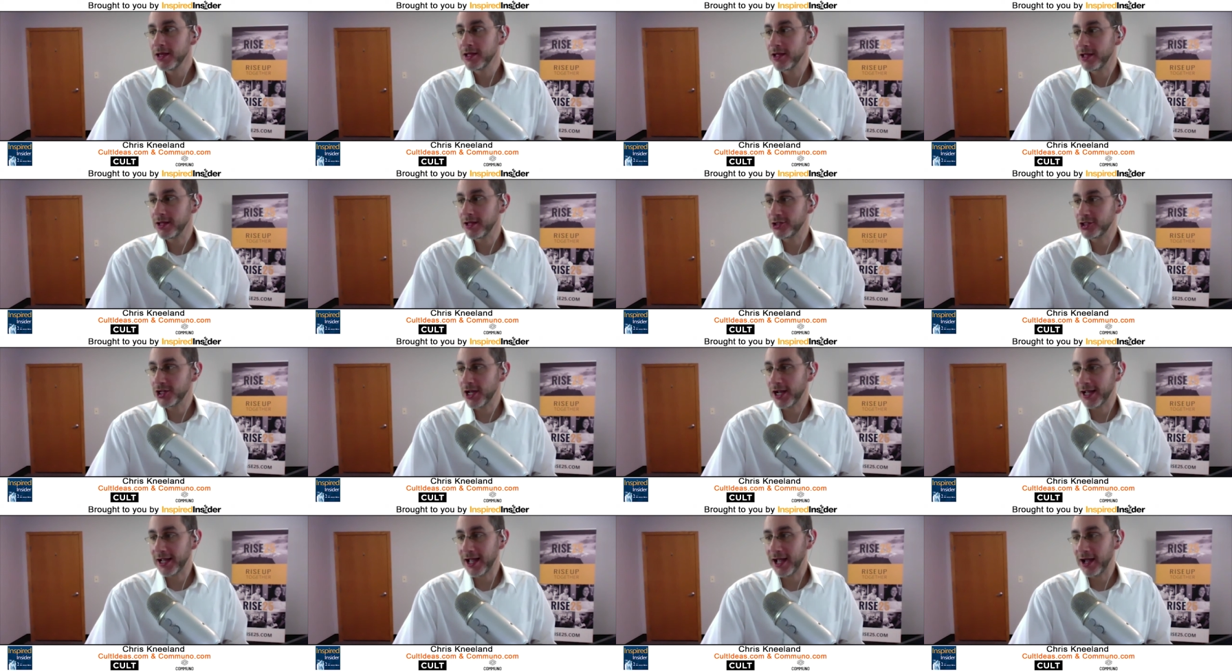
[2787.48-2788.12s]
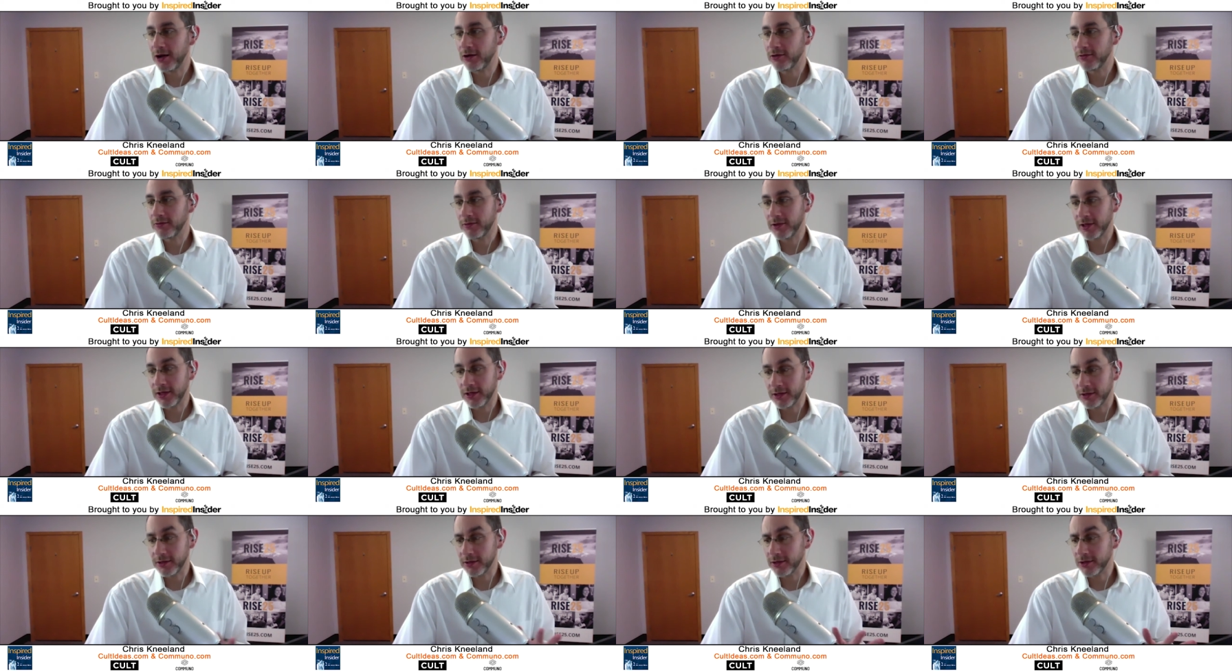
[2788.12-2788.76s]
and check out
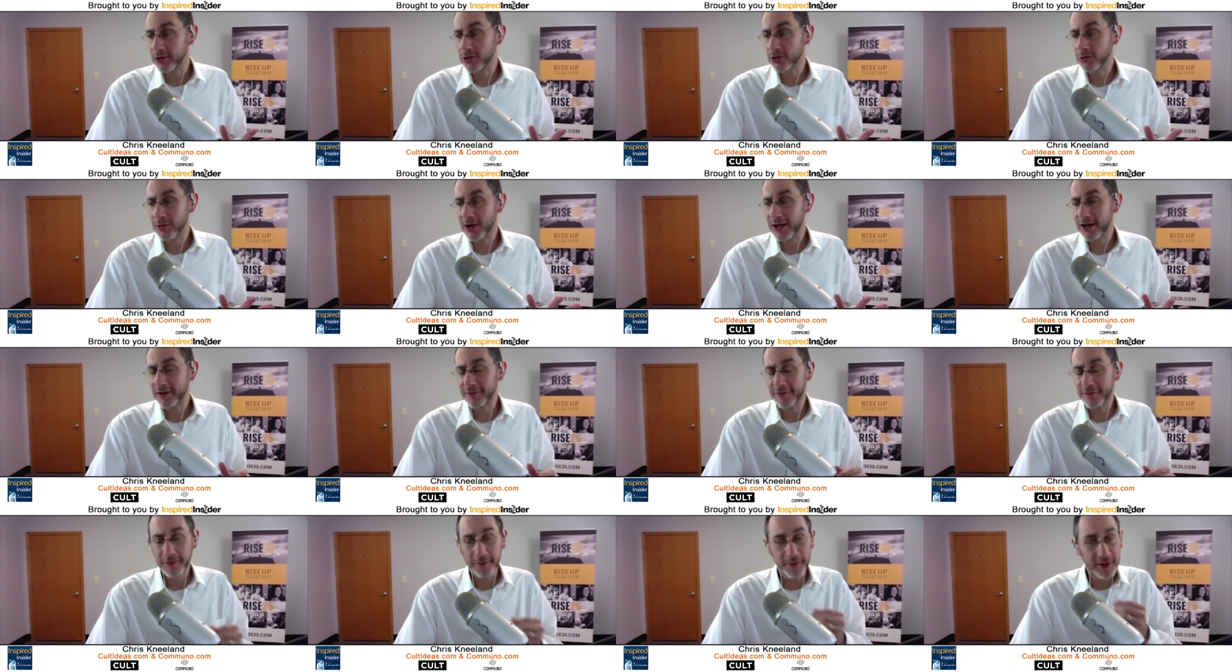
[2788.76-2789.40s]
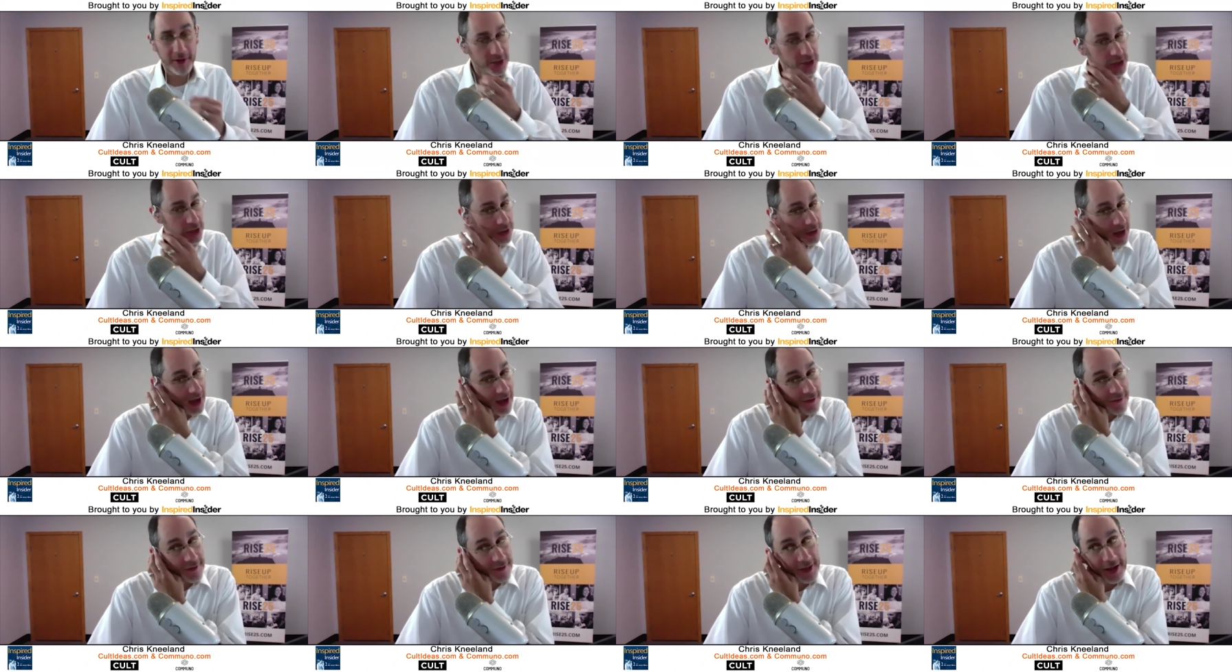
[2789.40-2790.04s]
the great information you
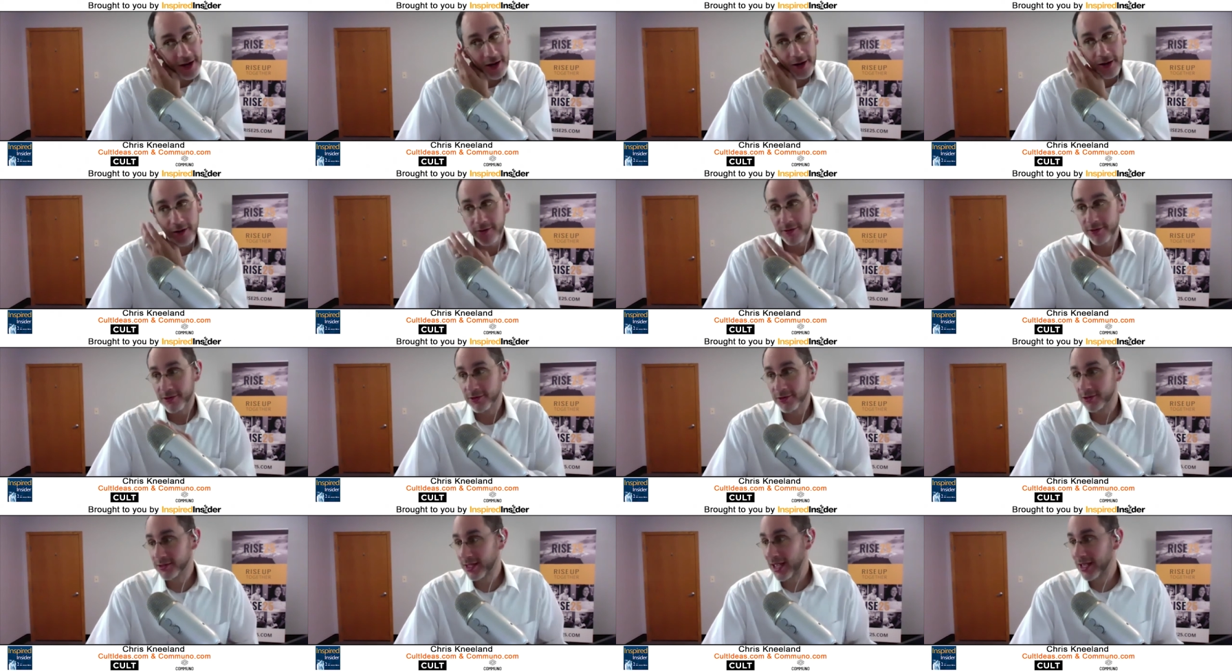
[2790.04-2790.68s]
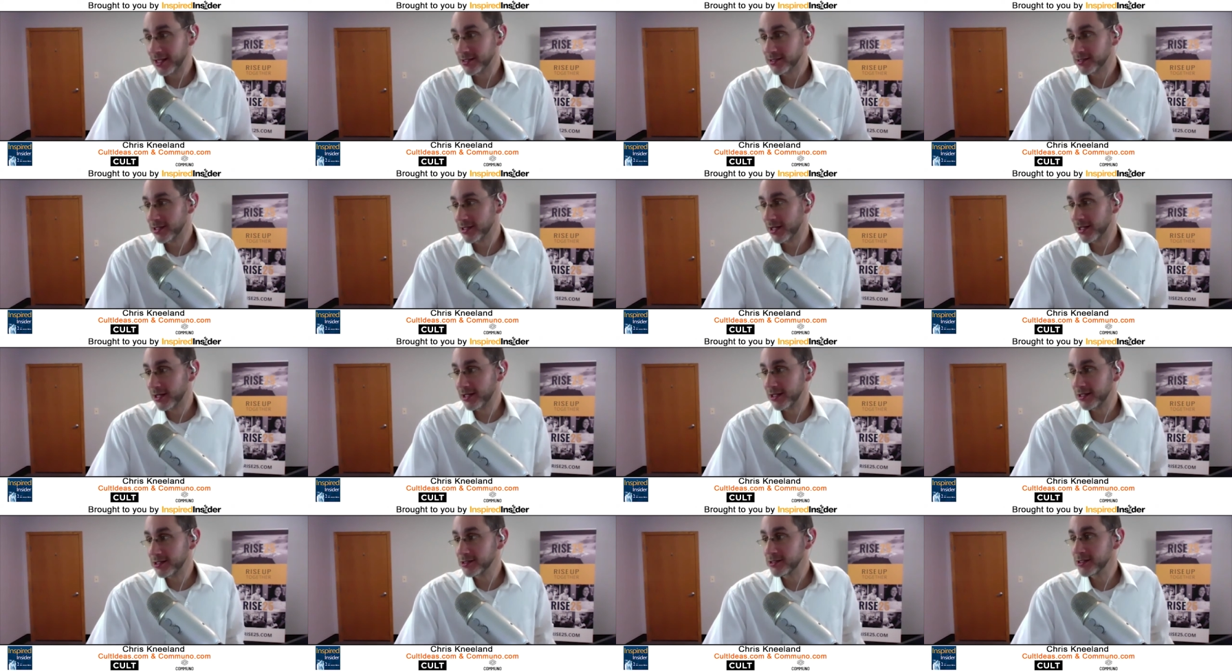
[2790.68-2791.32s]
have there. There's case
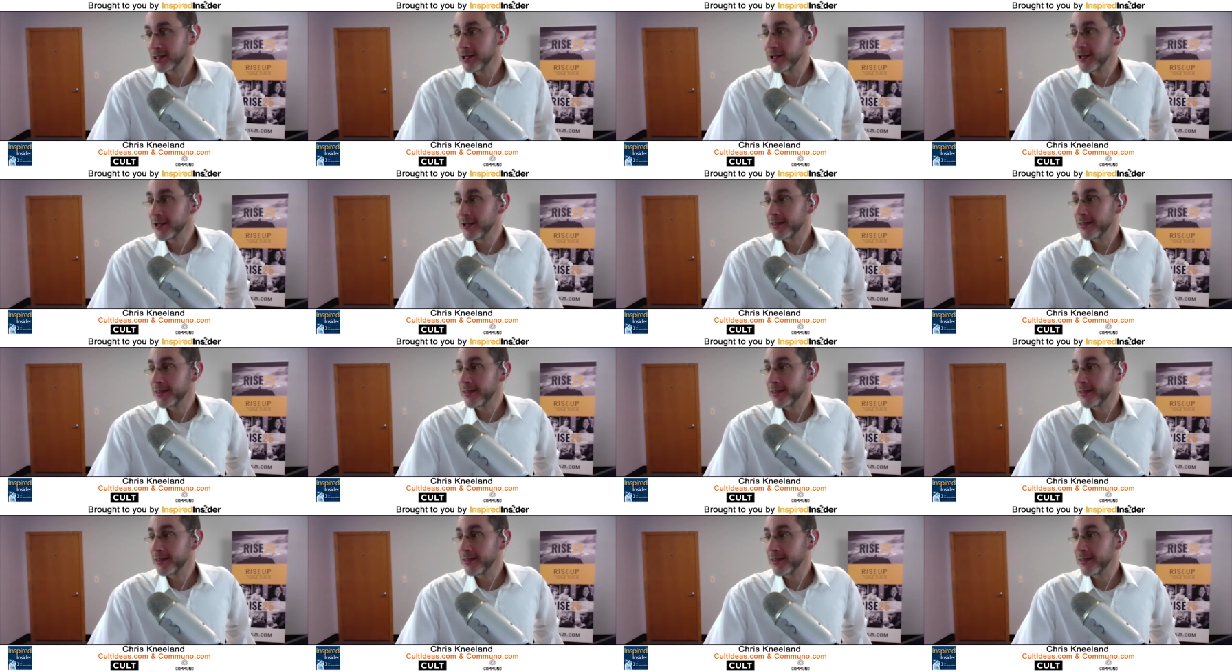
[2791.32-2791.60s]
studies.